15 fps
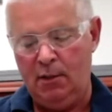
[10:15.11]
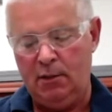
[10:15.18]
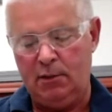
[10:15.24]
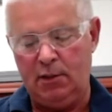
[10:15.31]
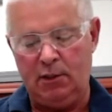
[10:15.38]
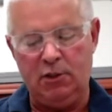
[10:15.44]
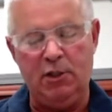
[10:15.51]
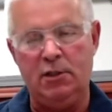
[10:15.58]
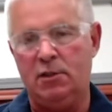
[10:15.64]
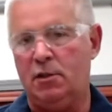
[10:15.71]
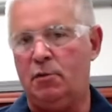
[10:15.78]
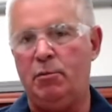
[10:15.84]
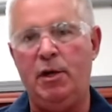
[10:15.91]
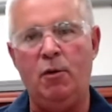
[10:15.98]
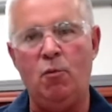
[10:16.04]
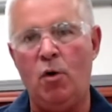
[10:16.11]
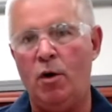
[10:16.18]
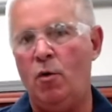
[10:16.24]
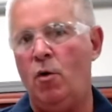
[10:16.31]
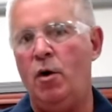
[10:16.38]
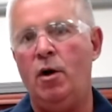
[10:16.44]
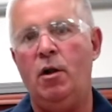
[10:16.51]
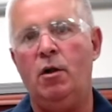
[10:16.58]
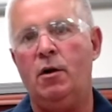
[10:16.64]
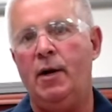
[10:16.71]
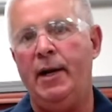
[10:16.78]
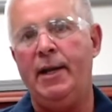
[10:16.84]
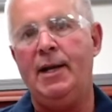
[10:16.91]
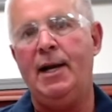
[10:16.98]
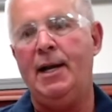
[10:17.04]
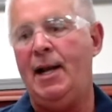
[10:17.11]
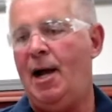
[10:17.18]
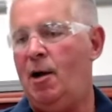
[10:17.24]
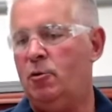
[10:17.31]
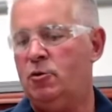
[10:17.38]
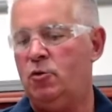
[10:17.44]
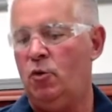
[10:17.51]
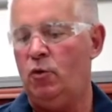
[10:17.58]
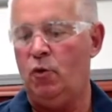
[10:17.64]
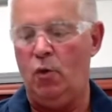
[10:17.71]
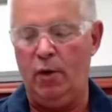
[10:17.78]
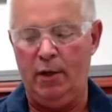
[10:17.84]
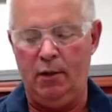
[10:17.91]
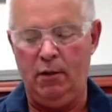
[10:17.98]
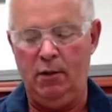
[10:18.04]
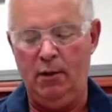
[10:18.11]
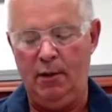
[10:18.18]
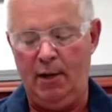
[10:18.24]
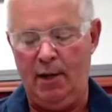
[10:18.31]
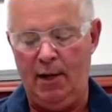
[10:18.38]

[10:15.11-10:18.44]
such as 3-in-1 oil or any kind of household oil.